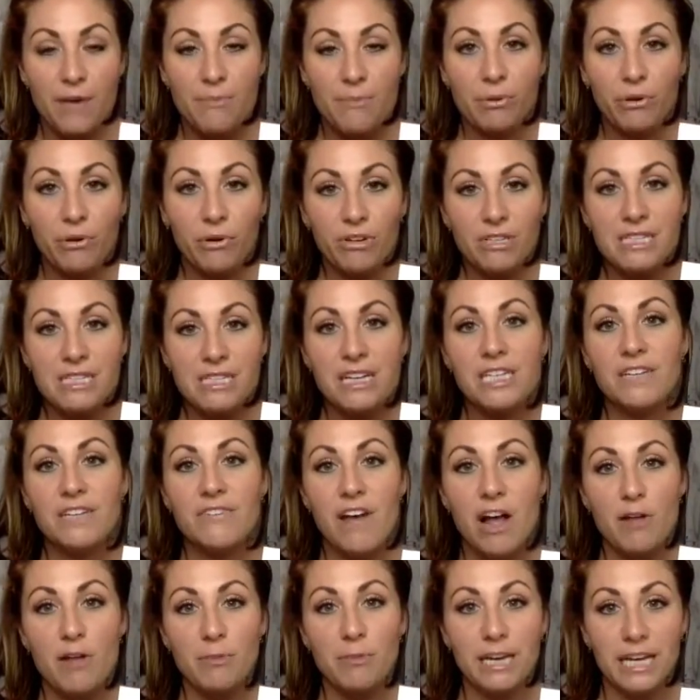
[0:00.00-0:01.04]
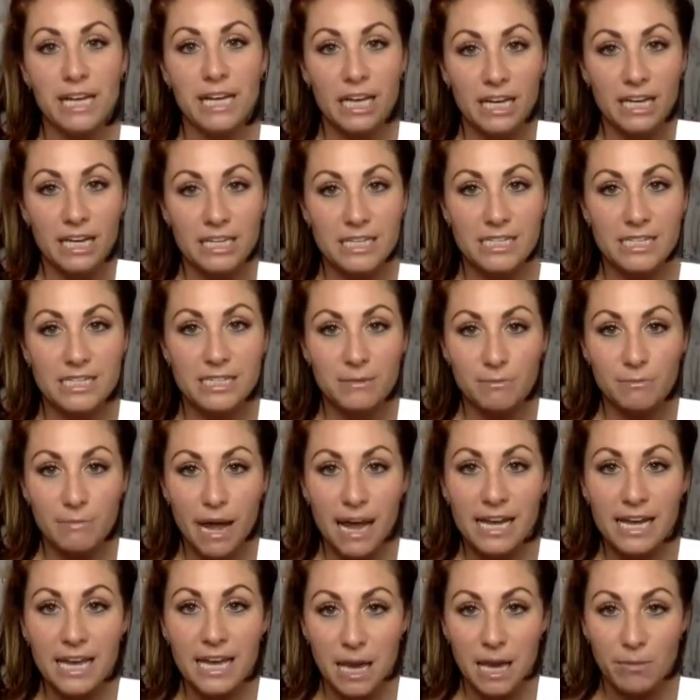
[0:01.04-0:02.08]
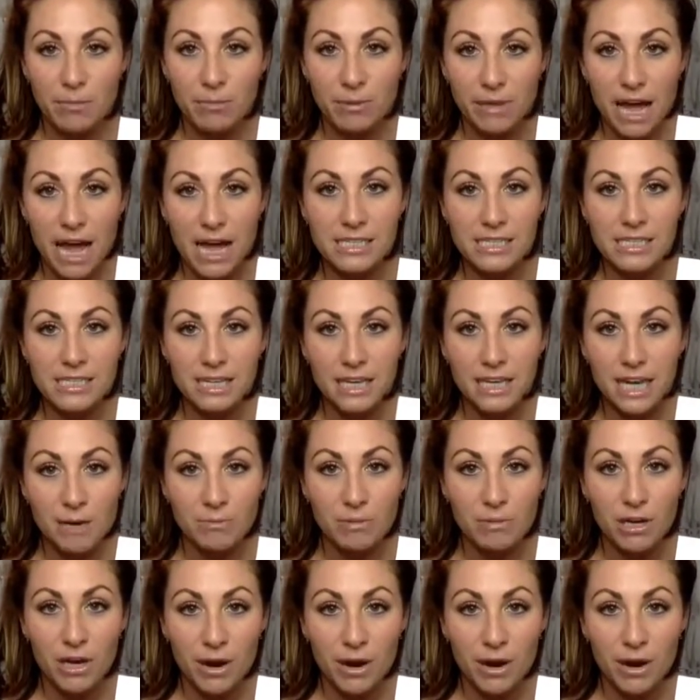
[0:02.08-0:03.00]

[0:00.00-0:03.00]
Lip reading: personal development is my game plan to get me